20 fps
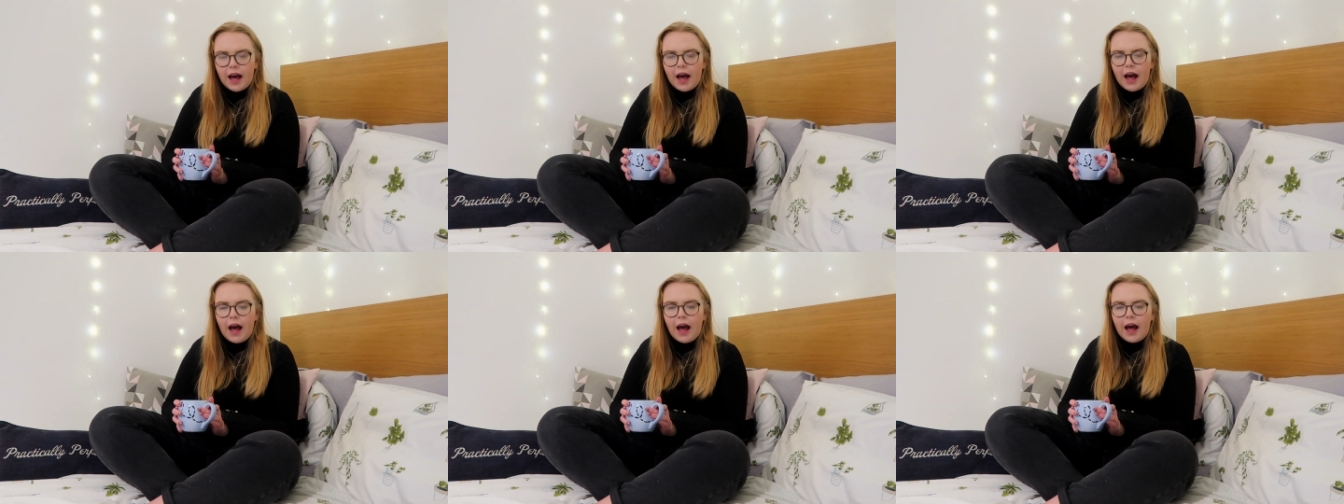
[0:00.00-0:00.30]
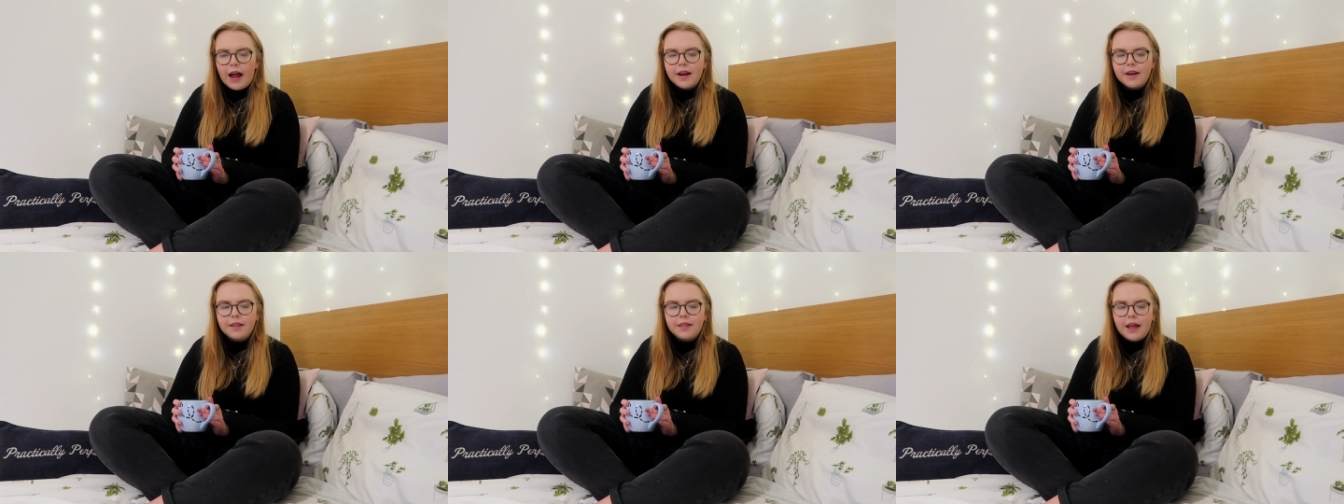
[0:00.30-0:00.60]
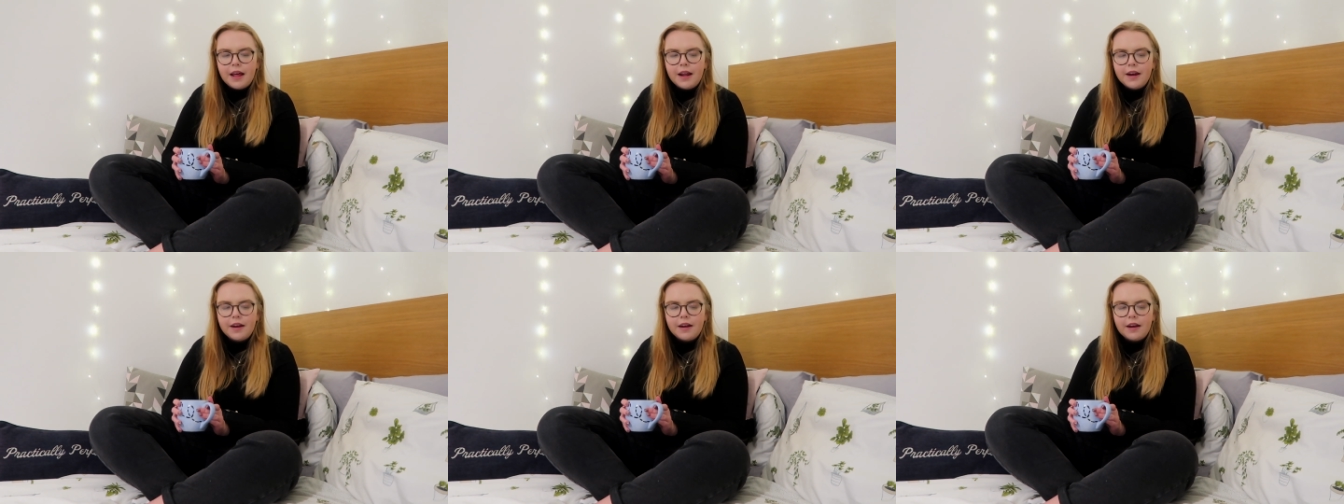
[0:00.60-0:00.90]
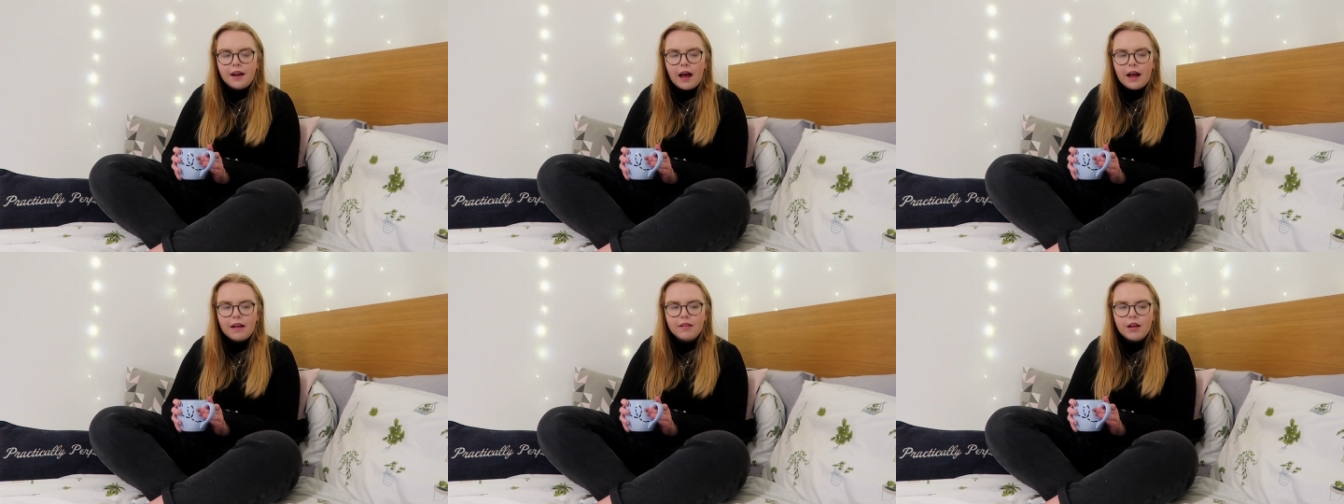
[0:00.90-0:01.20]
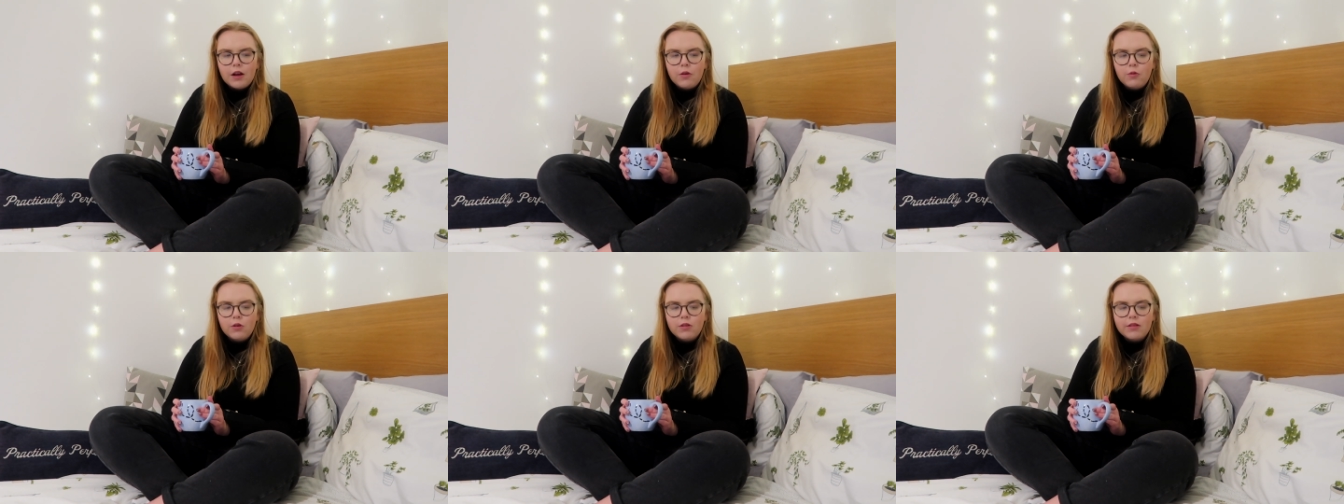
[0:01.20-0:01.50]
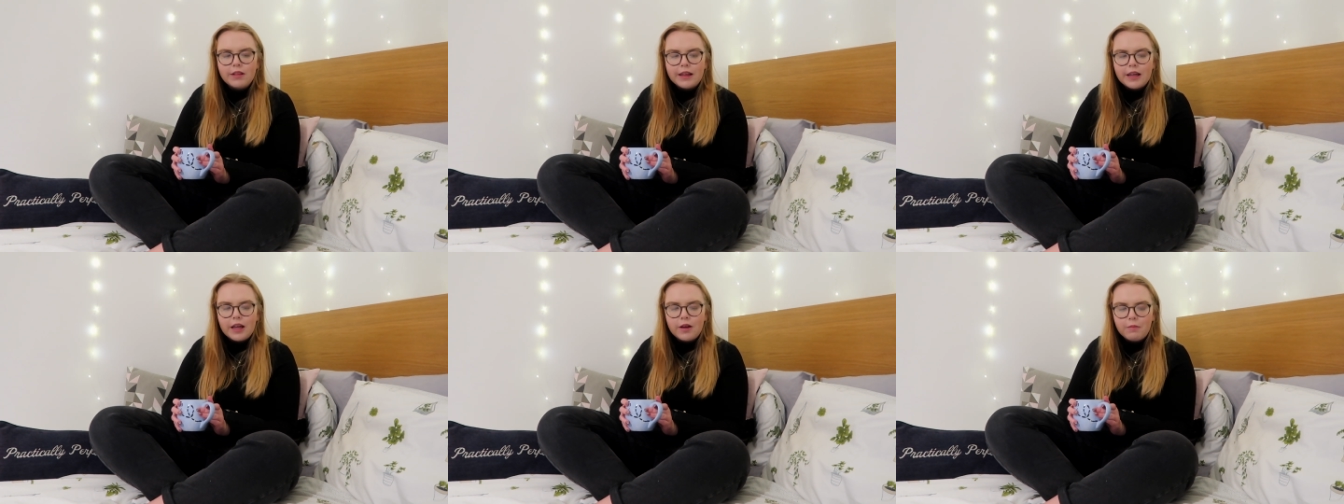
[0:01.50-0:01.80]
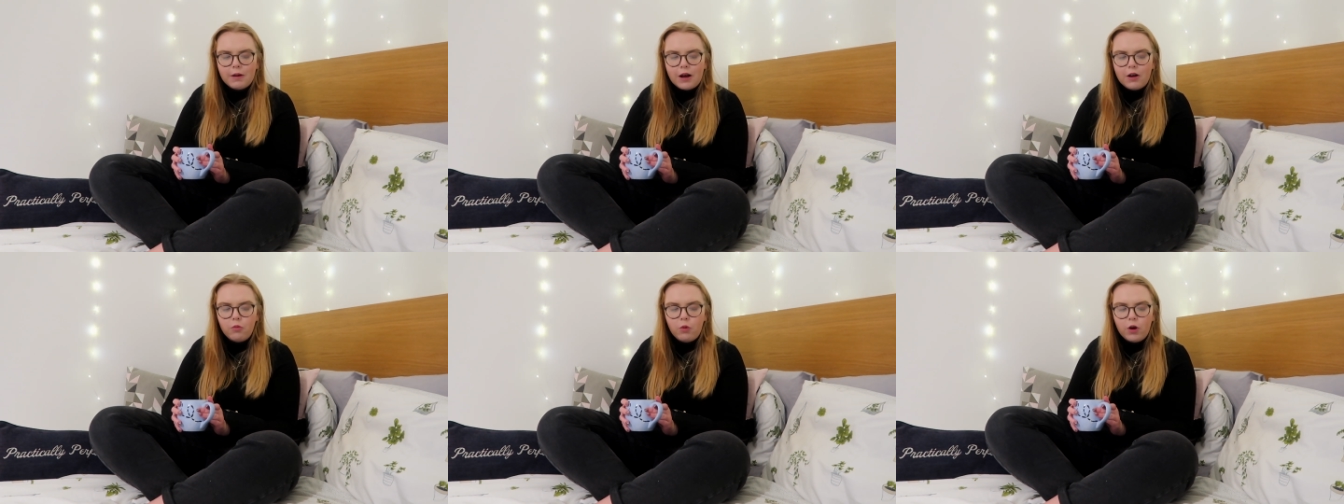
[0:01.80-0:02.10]
and then as I was thinking
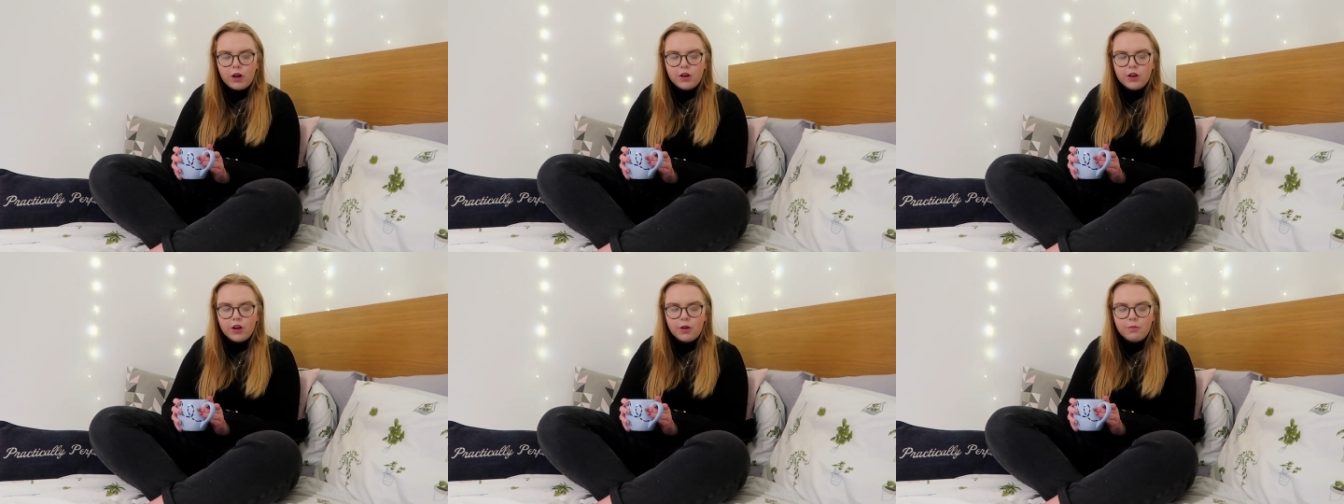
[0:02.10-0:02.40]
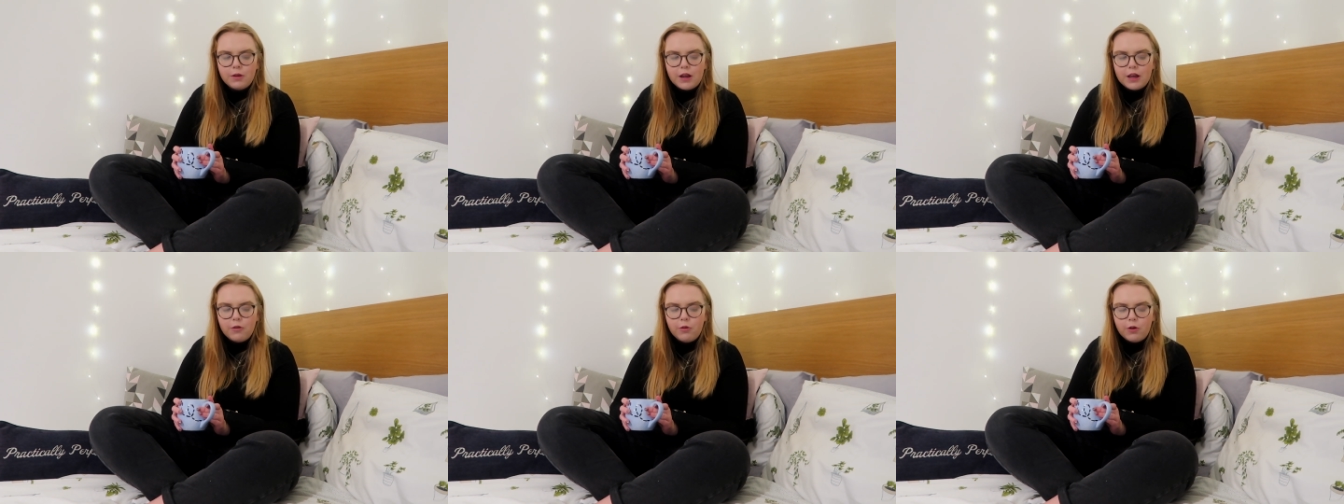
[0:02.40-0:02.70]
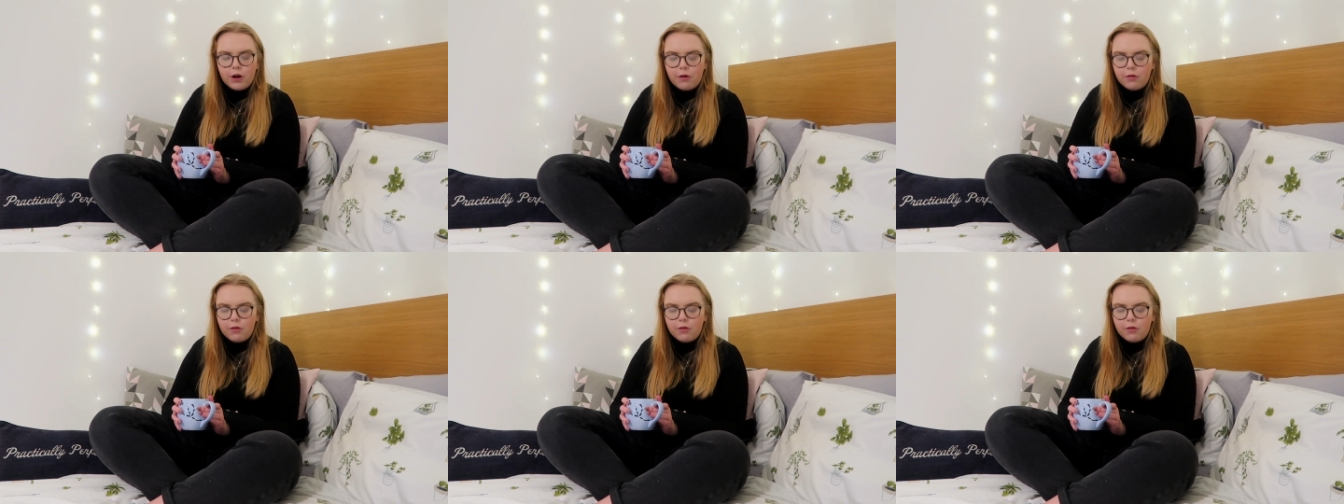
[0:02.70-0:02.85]
about what I could update you on,